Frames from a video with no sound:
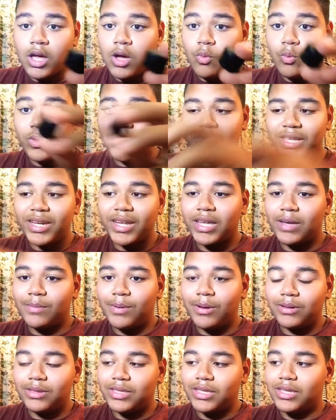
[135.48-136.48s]
one thing I like
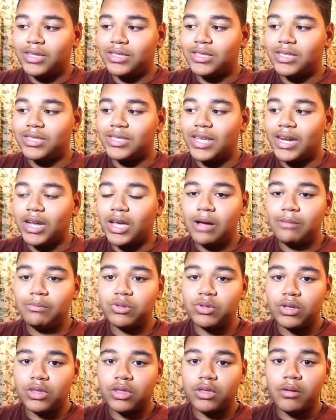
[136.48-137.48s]
about these is that it
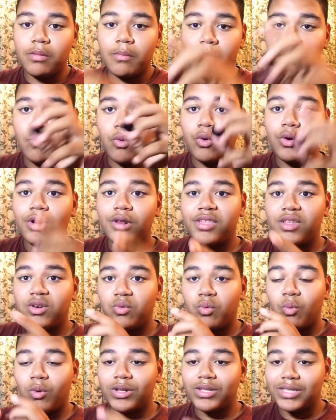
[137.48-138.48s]
comes with more
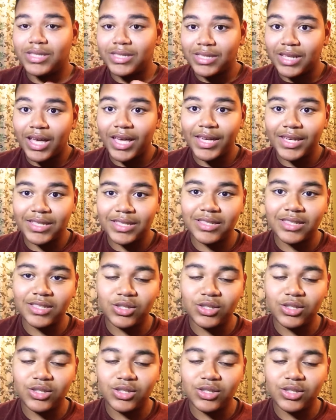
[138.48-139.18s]
than one size,